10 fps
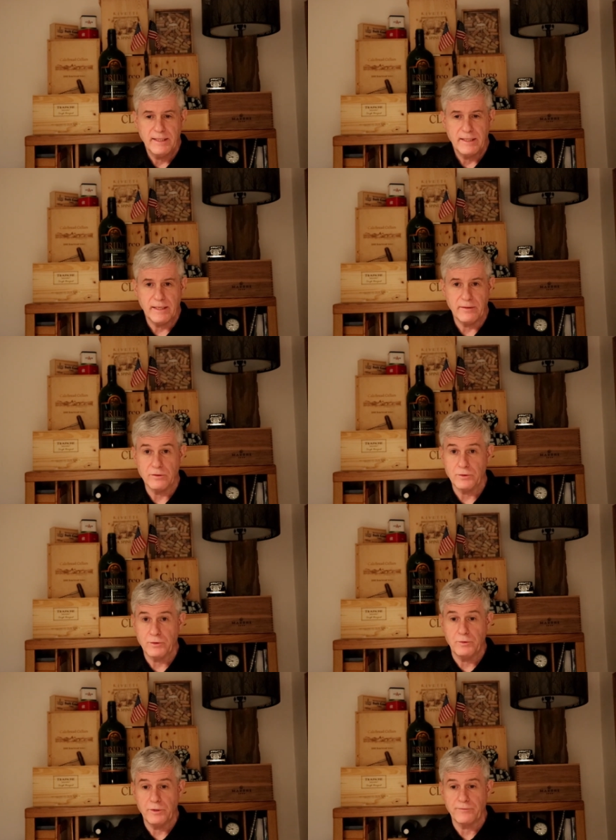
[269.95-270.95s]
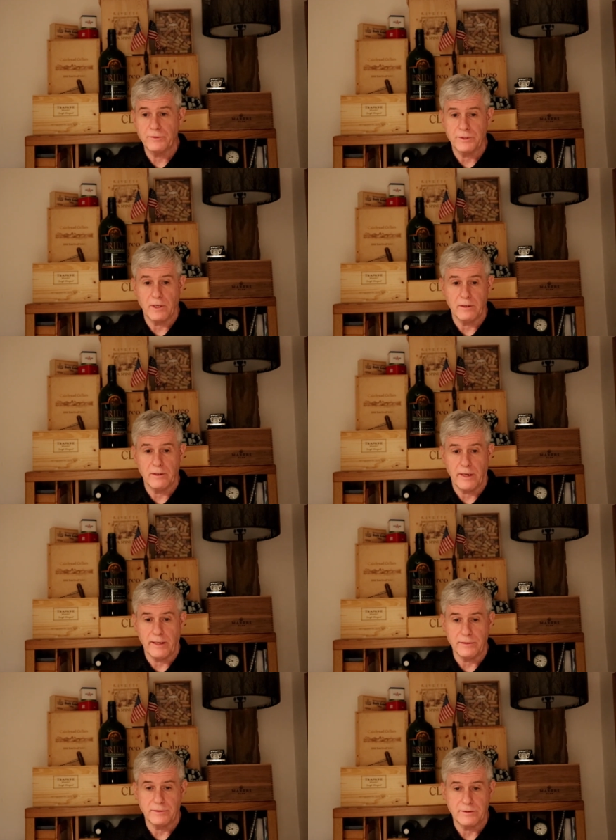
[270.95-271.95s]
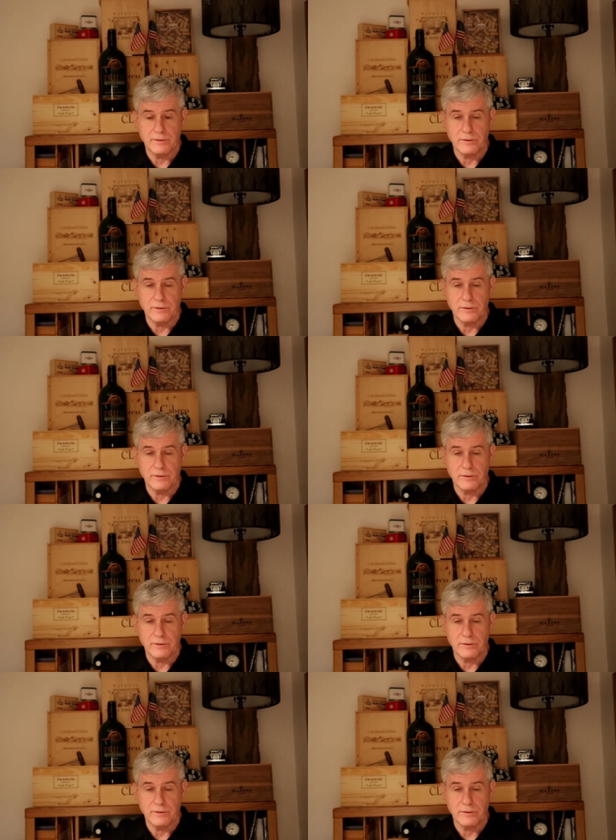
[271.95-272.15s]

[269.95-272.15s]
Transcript: and there's two different Chardonnays.